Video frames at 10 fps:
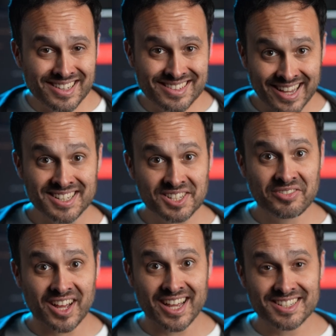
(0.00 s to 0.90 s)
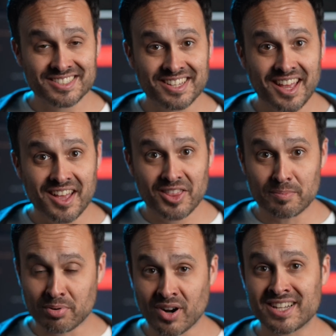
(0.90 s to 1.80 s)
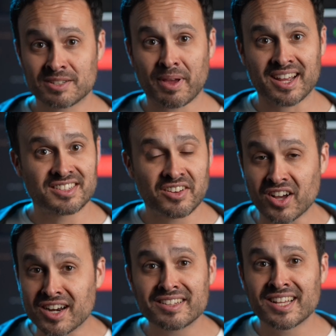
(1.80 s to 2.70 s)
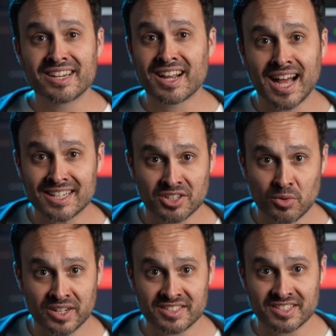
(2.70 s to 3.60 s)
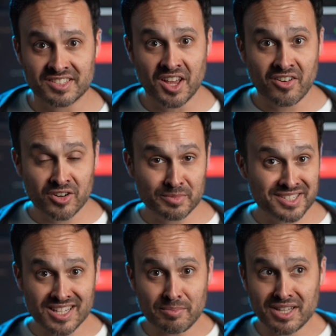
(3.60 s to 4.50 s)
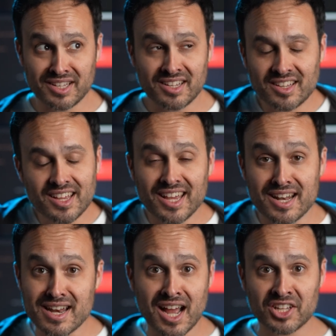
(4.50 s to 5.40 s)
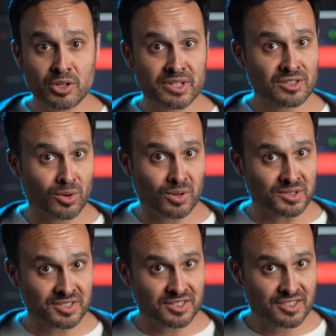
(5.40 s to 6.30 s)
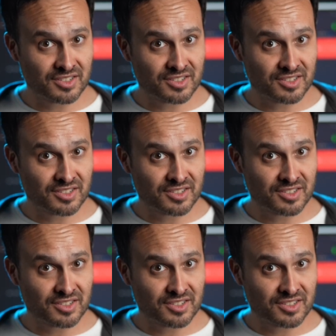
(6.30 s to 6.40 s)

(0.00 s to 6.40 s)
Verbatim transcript: intensifies the prospect of unintended consequences from seemingly innocuous goals.